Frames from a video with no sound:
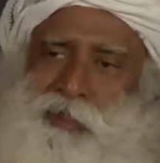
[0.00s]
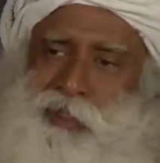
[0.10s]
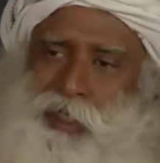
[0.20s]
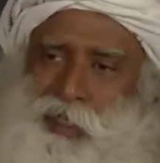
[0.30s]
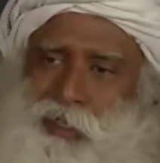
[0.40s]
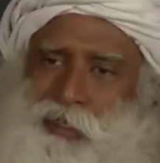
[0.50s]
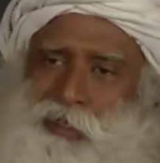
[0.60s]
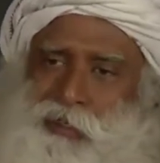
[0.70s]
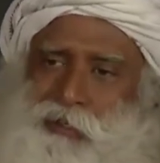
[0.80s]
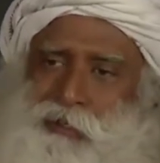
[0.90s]
a
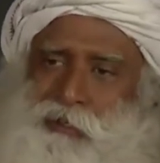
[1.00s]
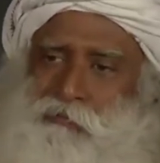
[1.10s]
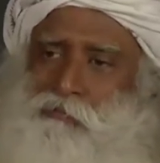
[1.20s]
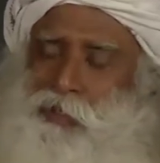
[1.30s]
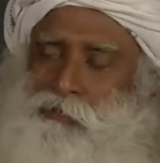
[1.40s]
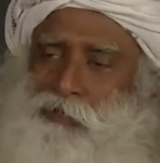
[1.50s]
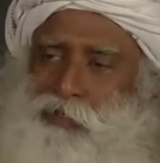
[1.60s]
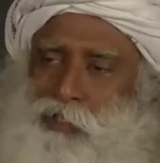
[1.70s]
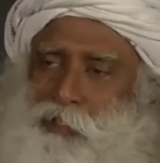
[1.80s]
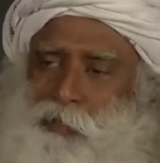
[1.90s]
day, if you're
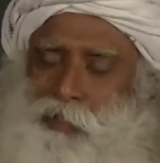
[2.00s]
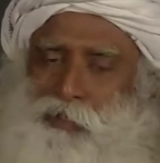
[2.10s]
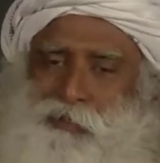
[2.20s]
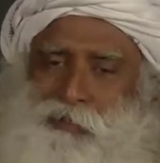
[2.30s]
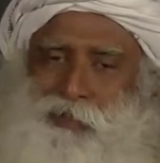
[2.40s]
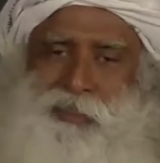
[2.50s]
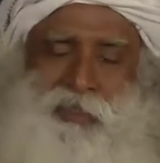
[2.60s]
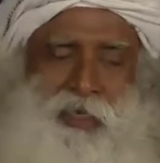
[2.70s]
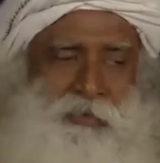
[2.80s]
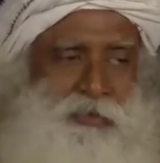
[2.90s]
sleeping 6
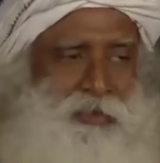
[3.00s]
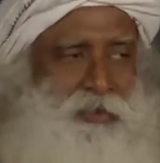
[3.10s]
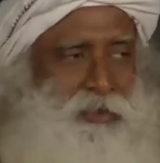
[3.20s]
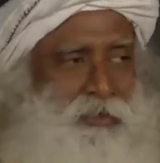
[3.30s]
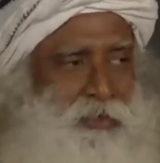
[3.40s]
hours